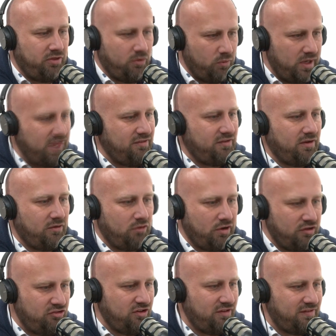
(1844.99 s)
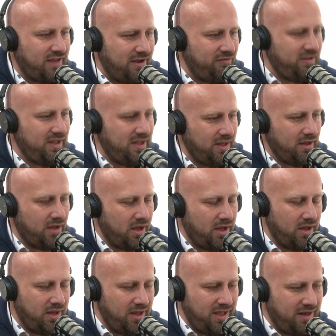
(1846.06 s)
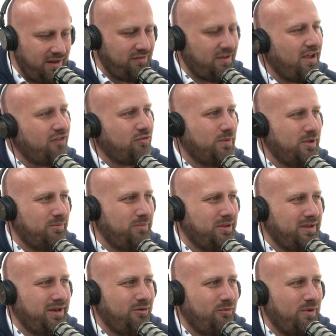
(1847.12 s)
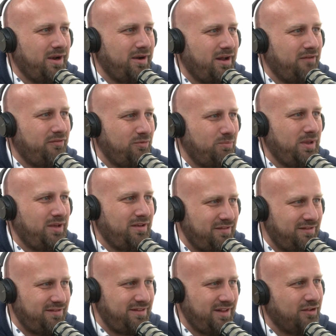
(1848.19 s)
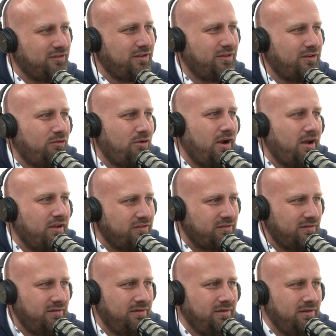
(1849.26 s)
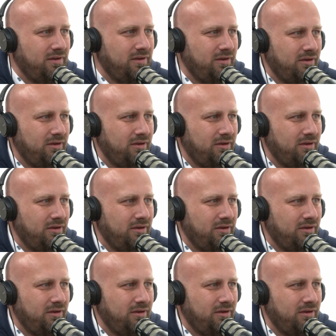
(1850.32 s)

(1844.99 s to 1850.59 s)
The reason Christians have the uh, inexhaustible ability to write it off is because it's nailed to the cross. Mm-hmm.